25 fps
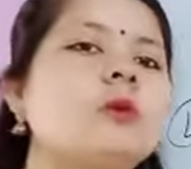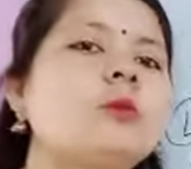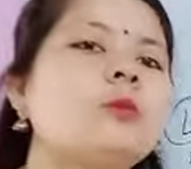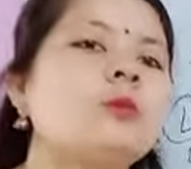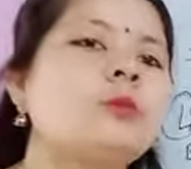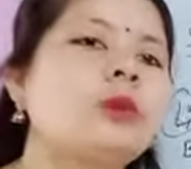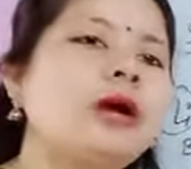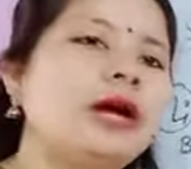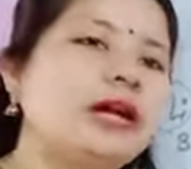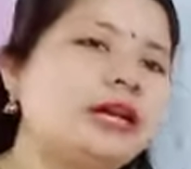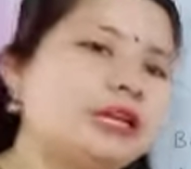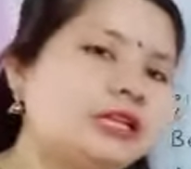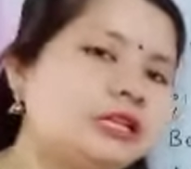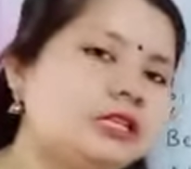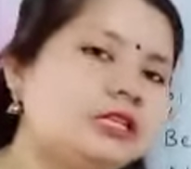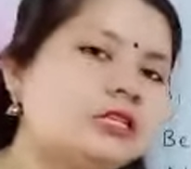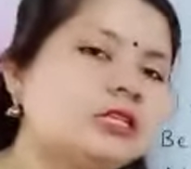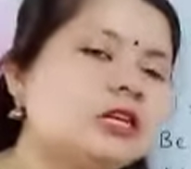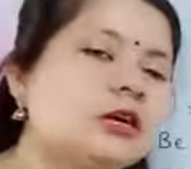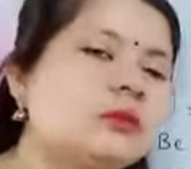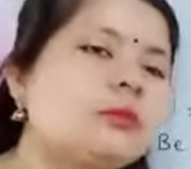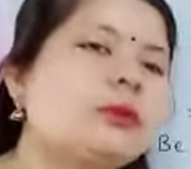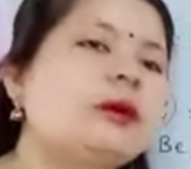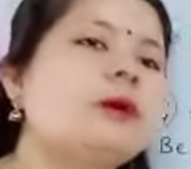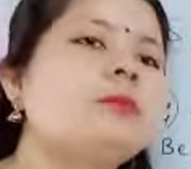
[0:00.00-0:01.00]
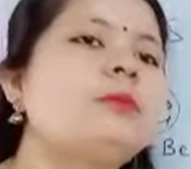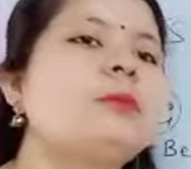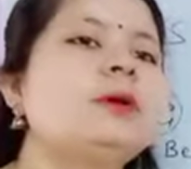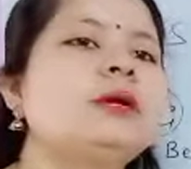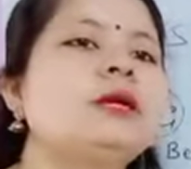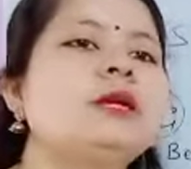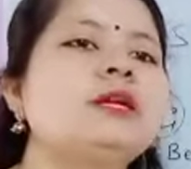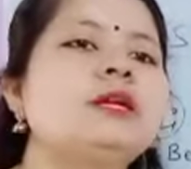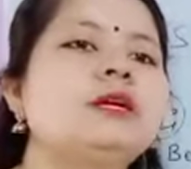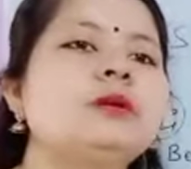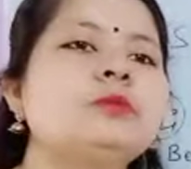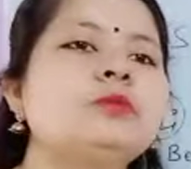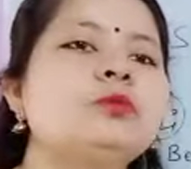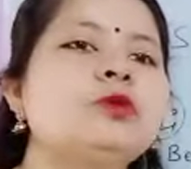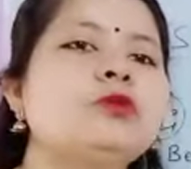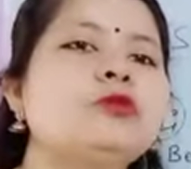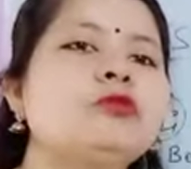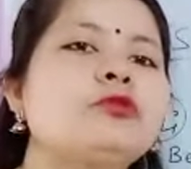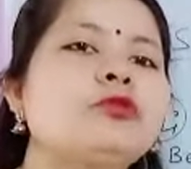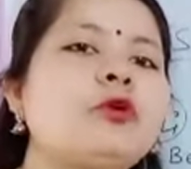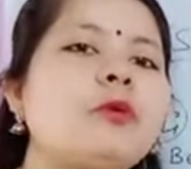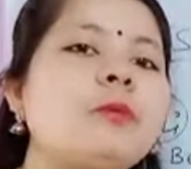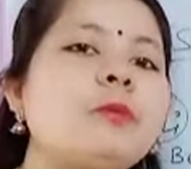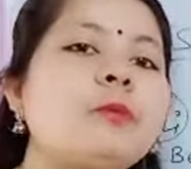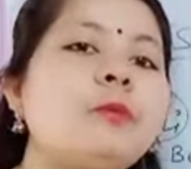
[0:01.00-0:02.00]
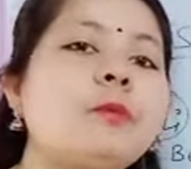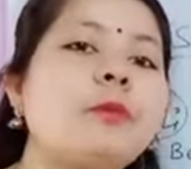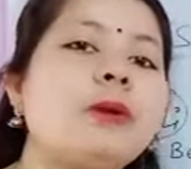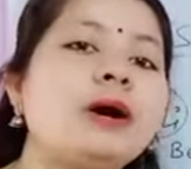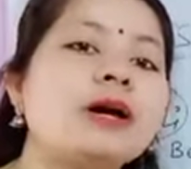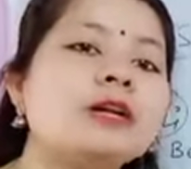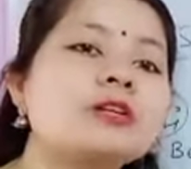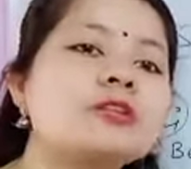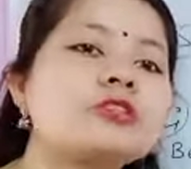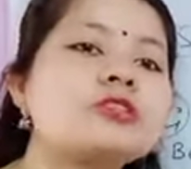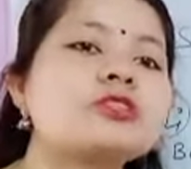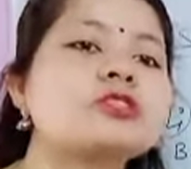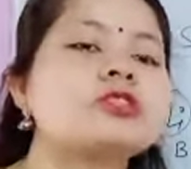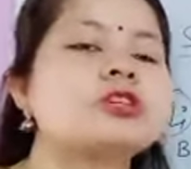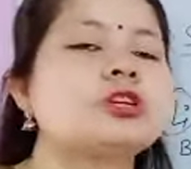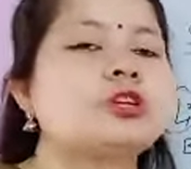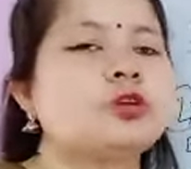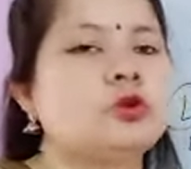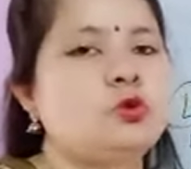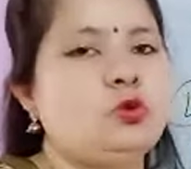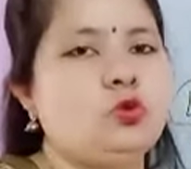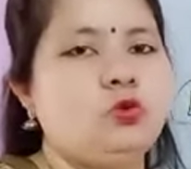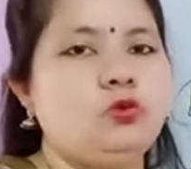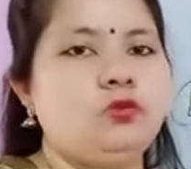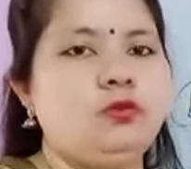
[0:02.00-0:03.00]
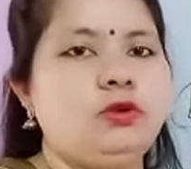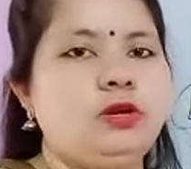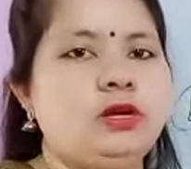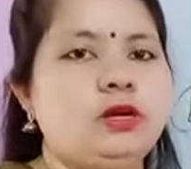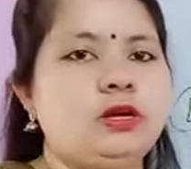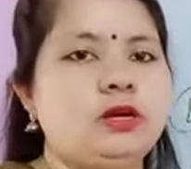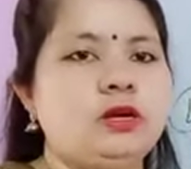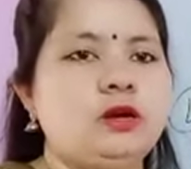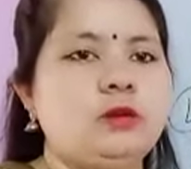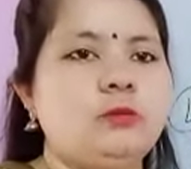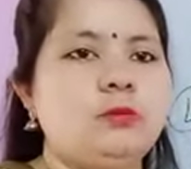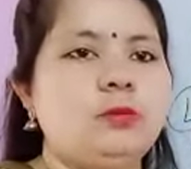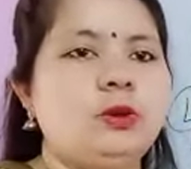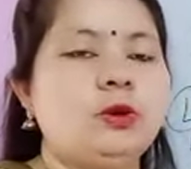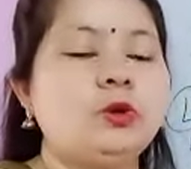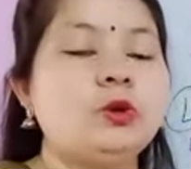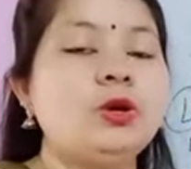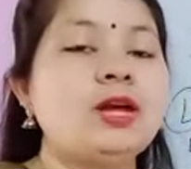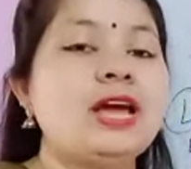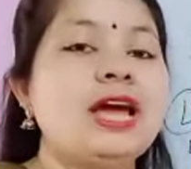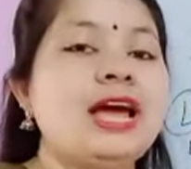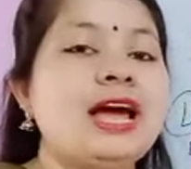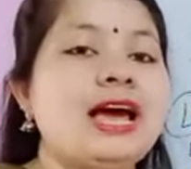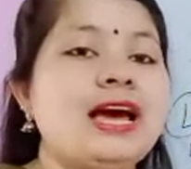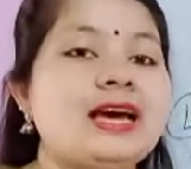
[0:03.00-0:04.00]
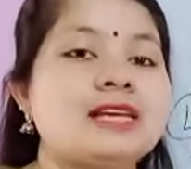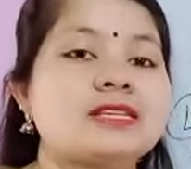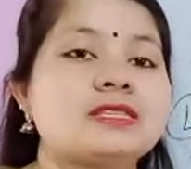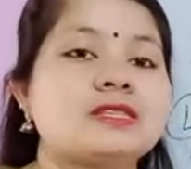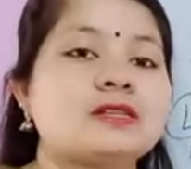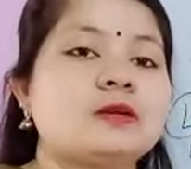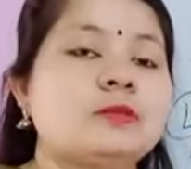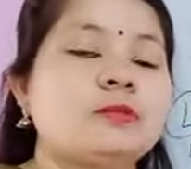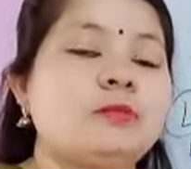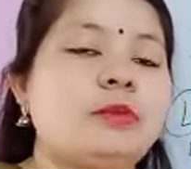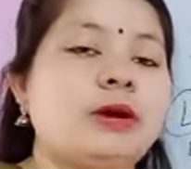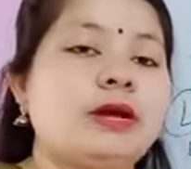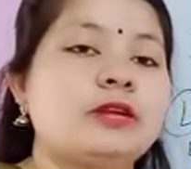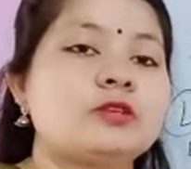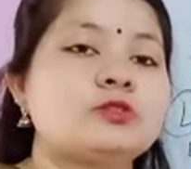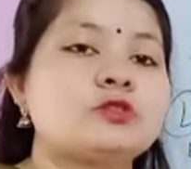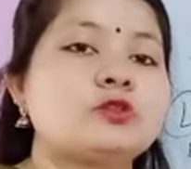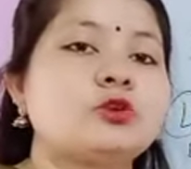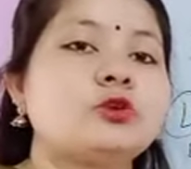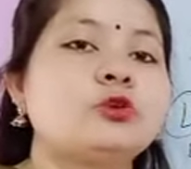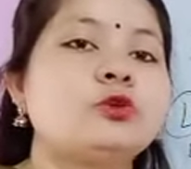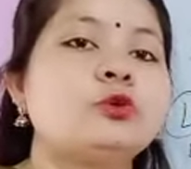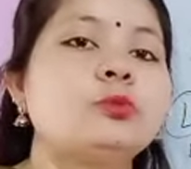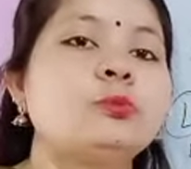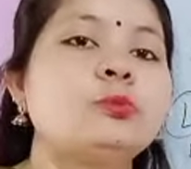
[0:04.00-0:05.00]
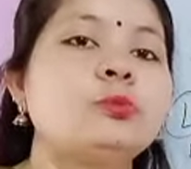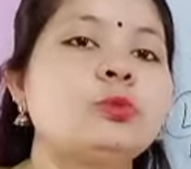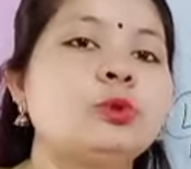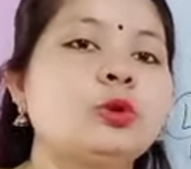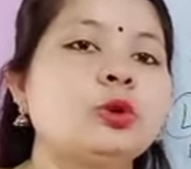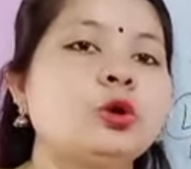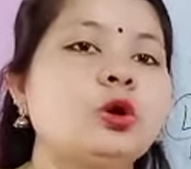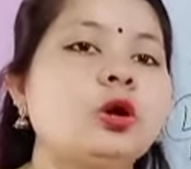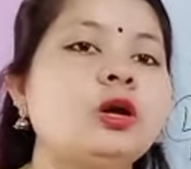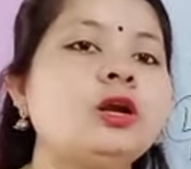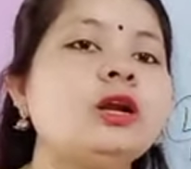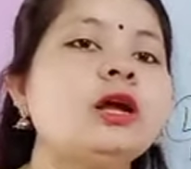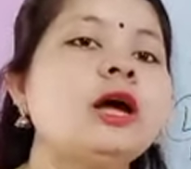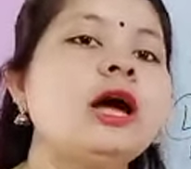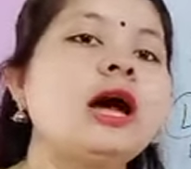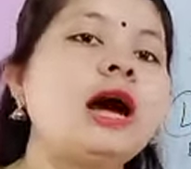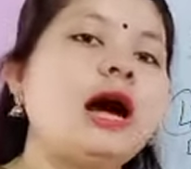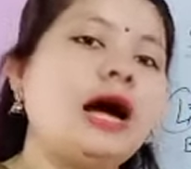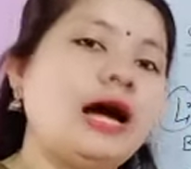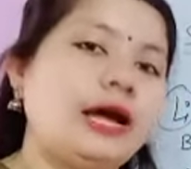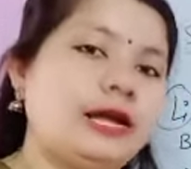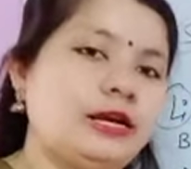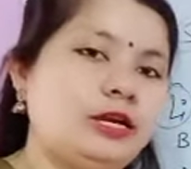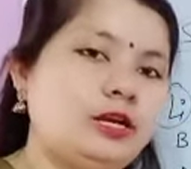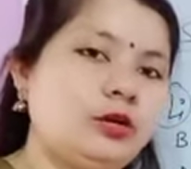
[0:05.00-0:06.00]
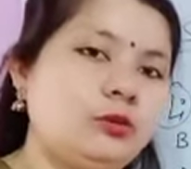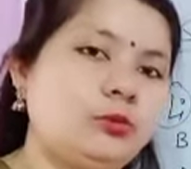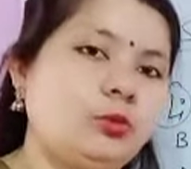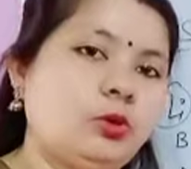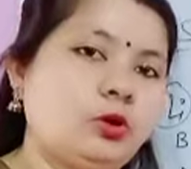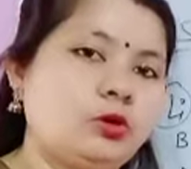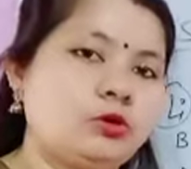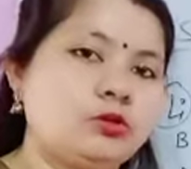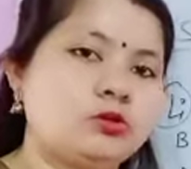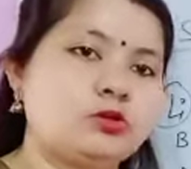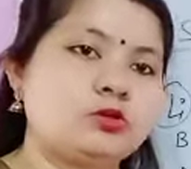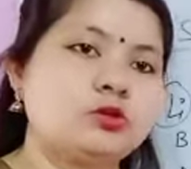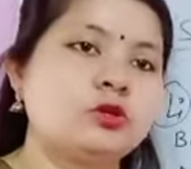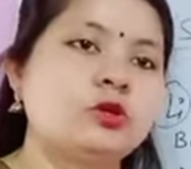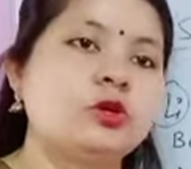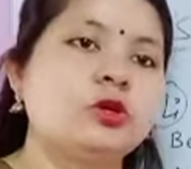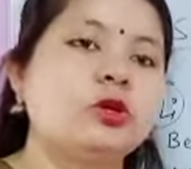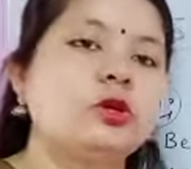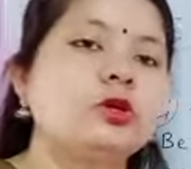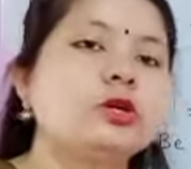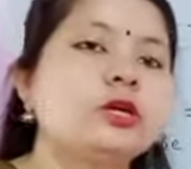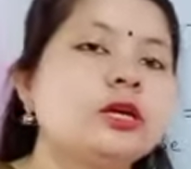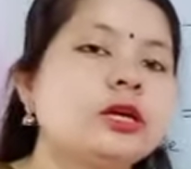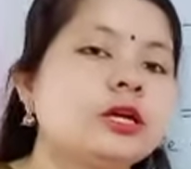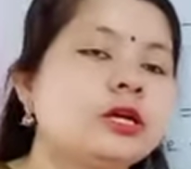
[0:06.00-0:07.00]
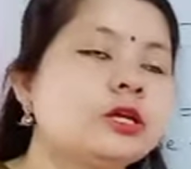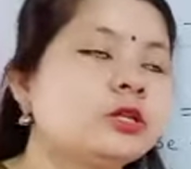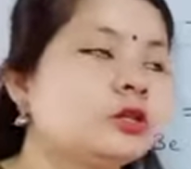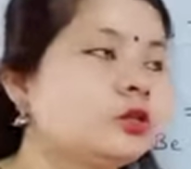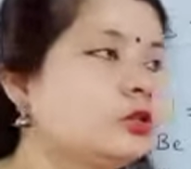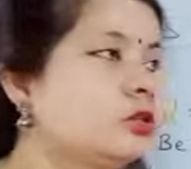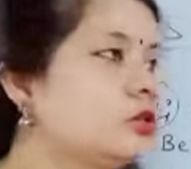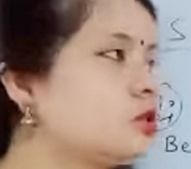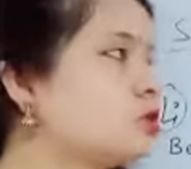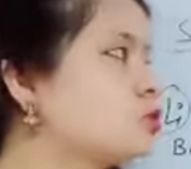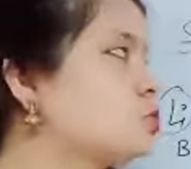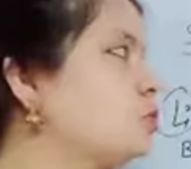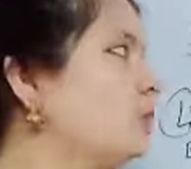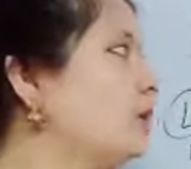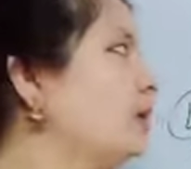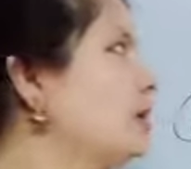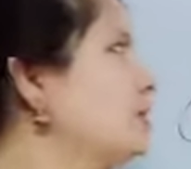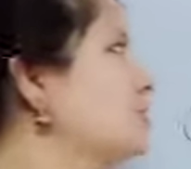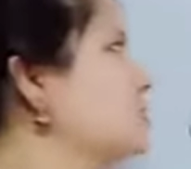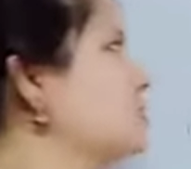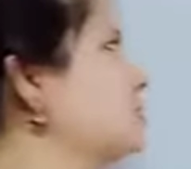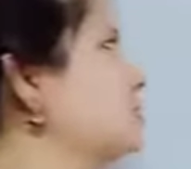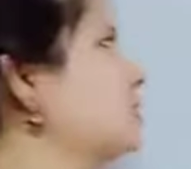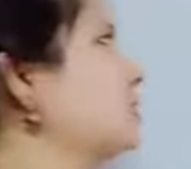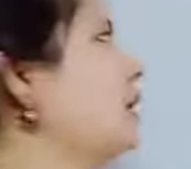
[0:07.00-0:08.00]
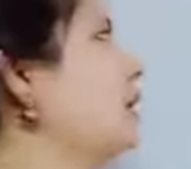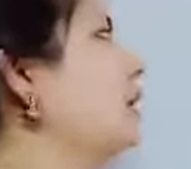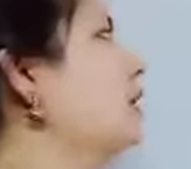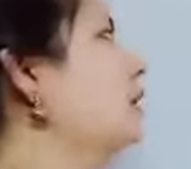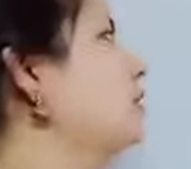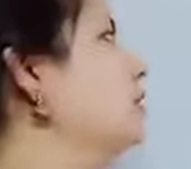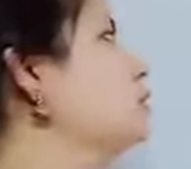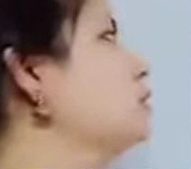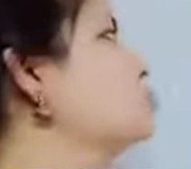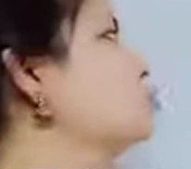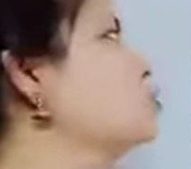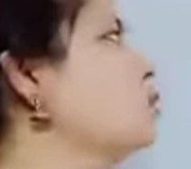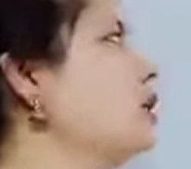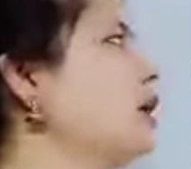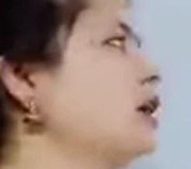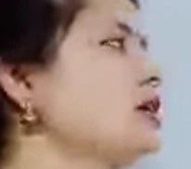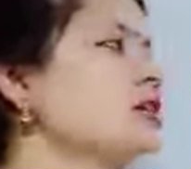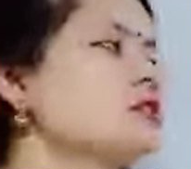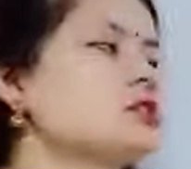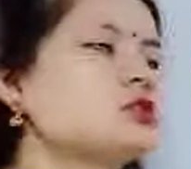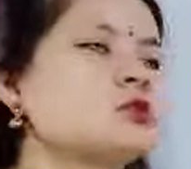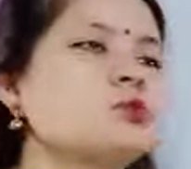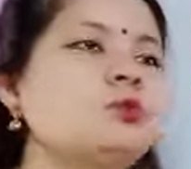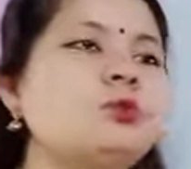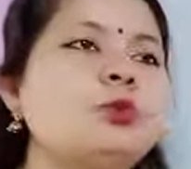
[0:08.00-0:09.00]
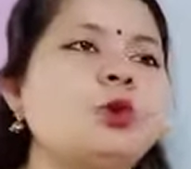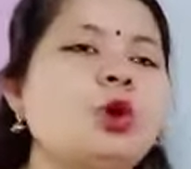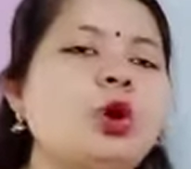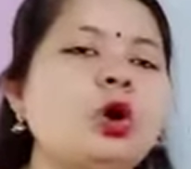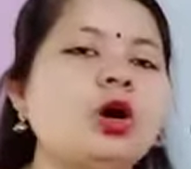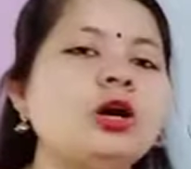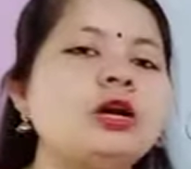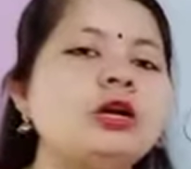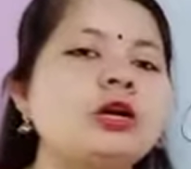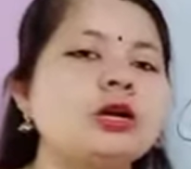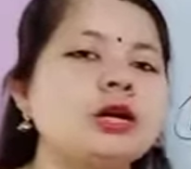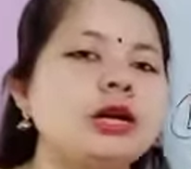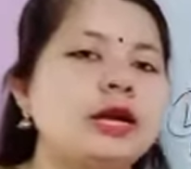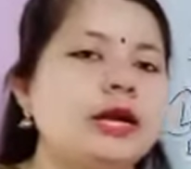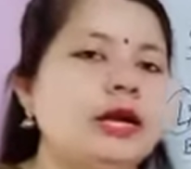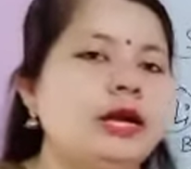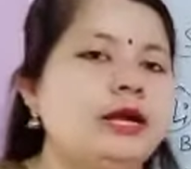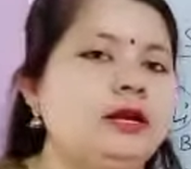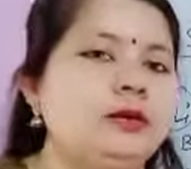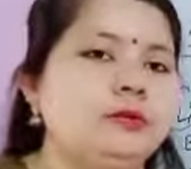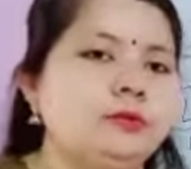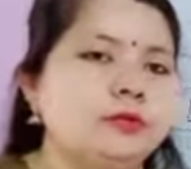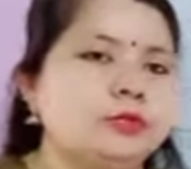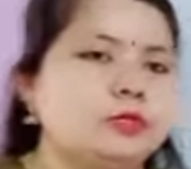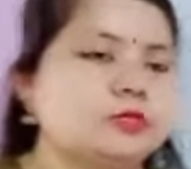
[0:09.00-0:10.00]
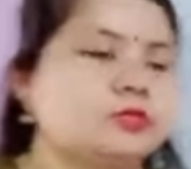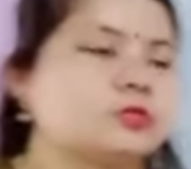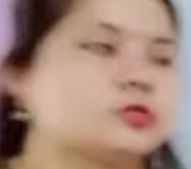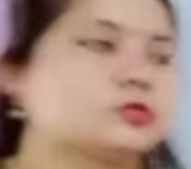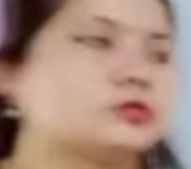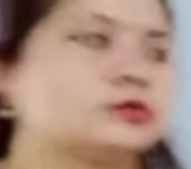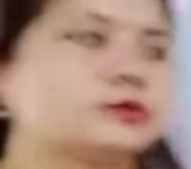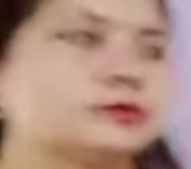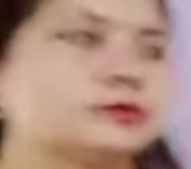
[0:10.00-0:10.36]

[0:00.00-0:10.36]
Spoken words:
lithium and beryllium they form partial covalent compound as comparison to pure ionic bonds. Okay, so this one is regarding to S block elements.